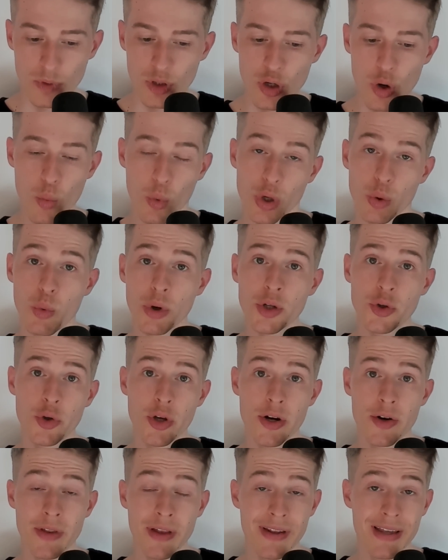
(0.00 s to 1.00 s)
what he wanted to
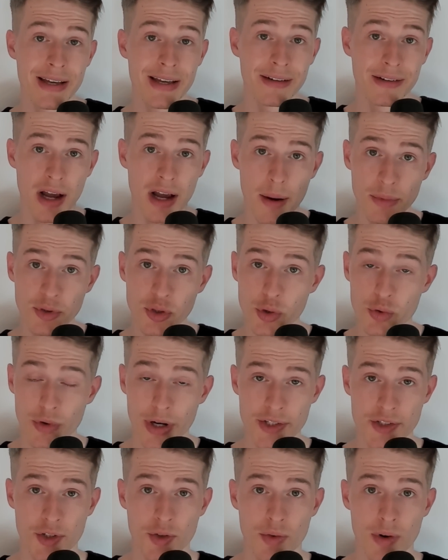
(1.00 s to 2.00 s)
hear that he can come into the
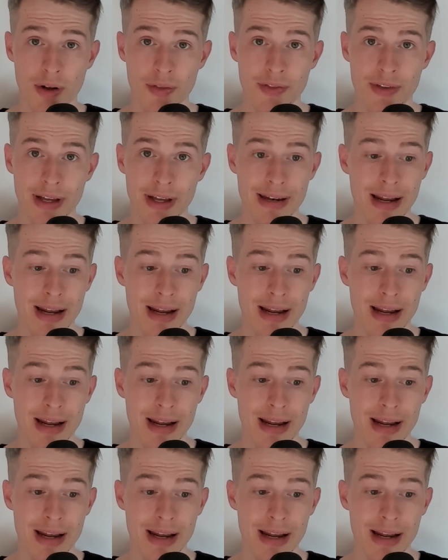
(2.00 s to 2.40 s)
restaurant that